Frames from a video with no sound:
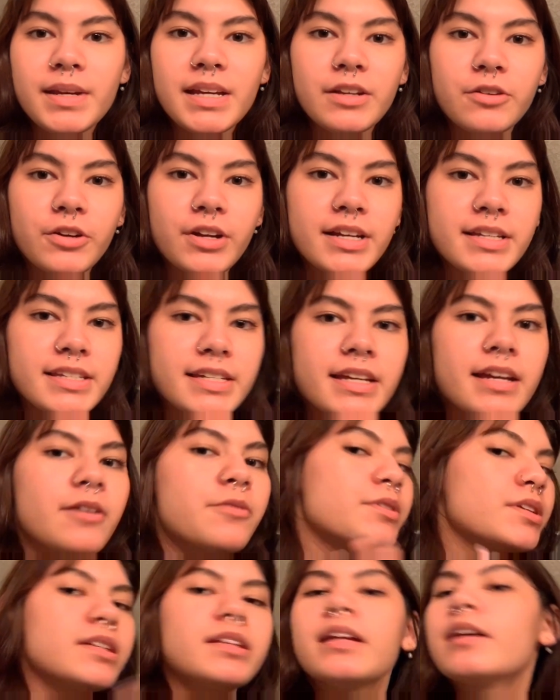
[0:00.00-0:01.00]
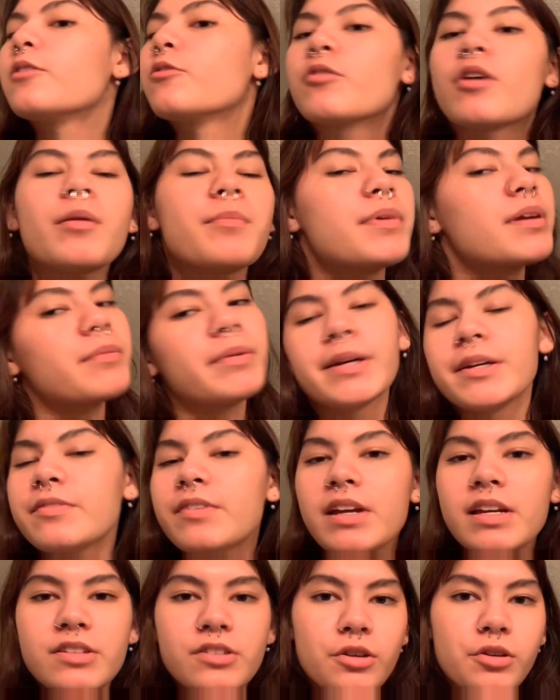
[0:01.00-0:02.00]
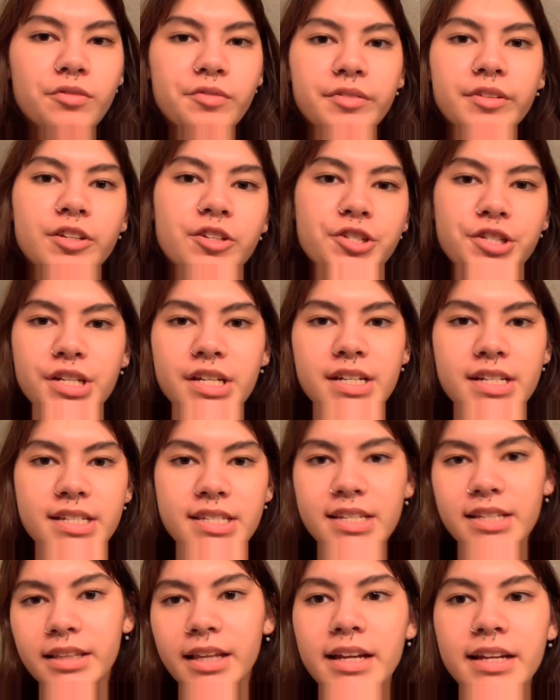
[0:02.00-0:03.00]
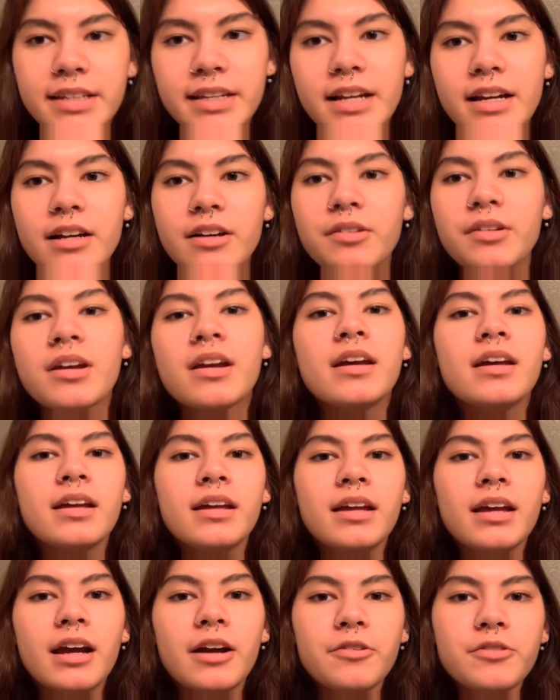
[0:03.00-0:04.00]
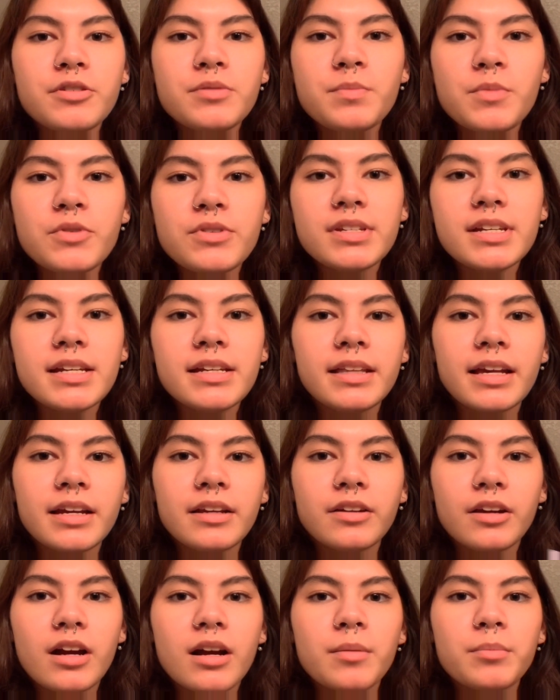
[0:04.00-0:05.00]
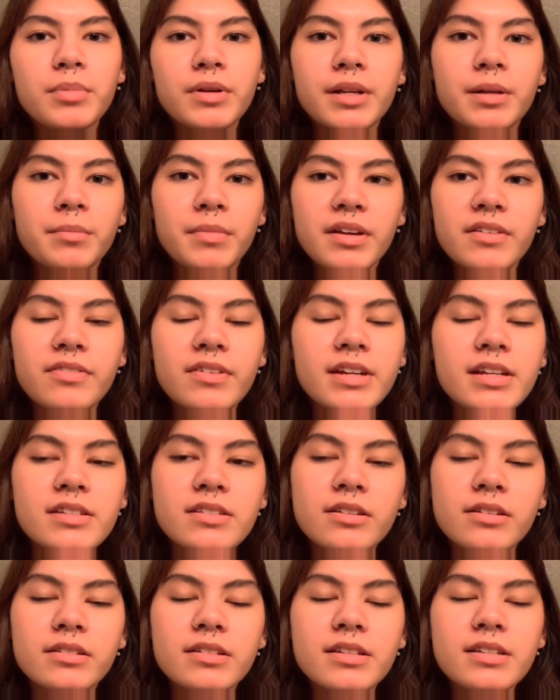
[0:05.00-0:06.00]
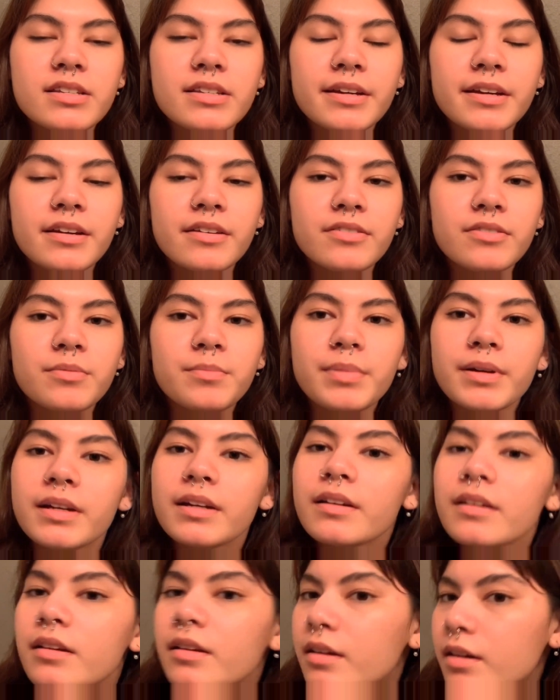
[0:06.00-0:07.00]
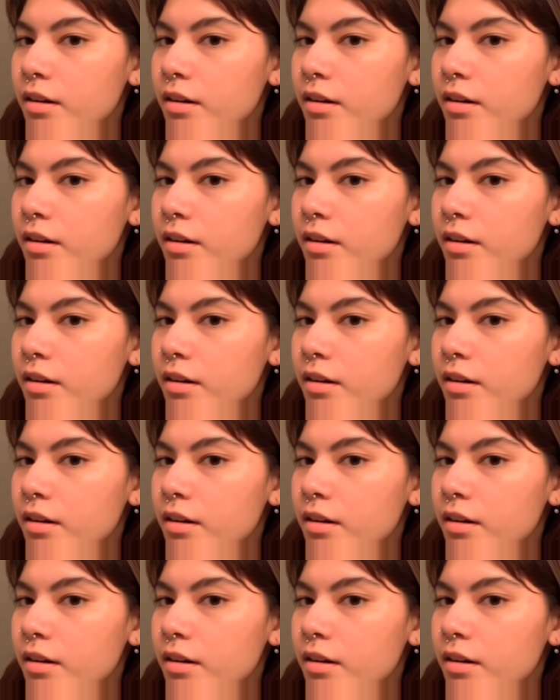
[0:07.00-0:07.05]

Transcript: being crazy. I wasn't like rubbing my face all over the sheets and laying down. I was mostly like not putting my face onto stuff, but